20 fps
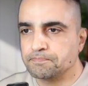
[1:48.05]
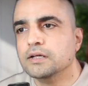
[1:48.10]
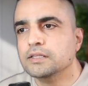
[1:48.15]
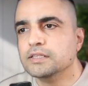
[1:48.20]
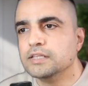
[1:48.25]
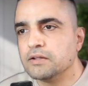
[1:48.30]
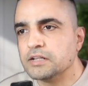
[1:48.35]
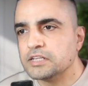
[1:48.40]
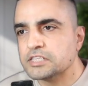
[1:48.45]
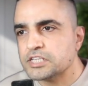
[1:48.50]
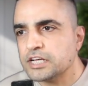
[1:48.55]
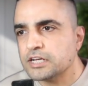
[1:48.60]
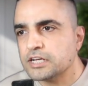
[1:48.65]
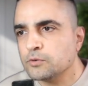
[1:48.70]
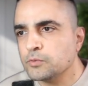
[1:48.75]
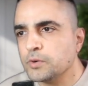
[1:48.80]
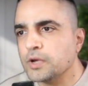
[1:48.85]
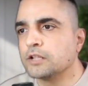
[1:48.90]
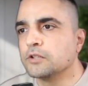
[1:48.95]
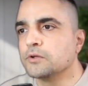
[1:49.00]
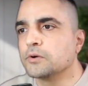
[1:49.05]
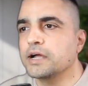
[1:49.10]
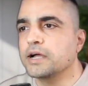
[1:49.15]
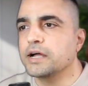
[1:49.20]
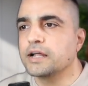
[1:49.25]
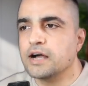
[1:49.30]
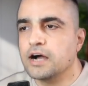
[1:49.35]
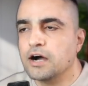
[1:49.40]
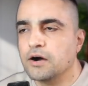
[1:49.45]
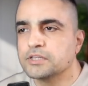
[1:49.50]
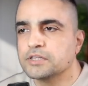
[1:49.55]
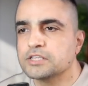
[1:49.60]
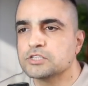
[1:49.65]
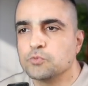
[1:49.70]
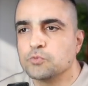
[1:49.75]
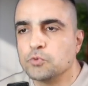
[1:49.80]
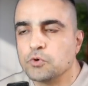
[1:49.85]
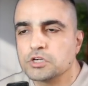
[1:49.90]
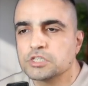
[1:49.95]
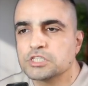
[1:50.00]
Now, let's take a quick look at how
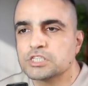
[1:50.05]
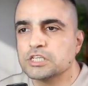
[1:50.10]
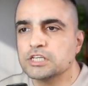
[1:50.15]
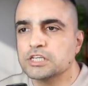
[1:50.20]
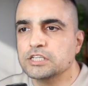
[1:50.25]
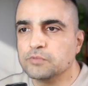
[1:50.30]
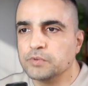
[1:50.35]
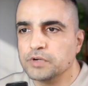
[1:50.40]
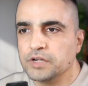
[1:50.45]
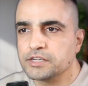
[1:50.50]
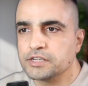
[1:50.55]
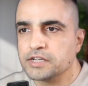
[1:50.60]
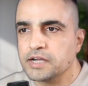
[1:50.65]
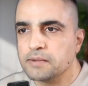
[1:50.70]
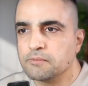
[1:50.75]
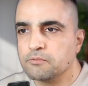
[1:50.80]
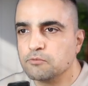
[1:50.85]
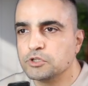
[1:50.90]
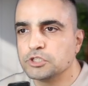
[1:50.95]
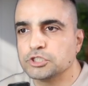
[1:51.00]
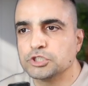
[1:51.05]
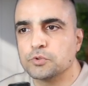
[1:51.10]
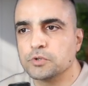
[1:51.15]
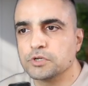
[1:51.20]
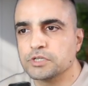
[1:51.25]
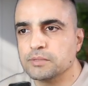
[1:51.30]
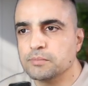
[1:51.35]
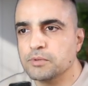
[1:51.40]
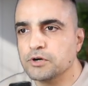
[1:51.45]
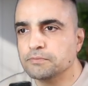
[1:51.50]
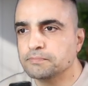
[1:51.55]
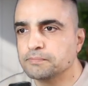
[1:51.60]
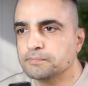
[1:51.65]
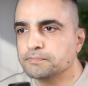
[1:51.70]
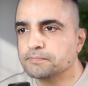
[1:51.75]
this works in real time with a short demo.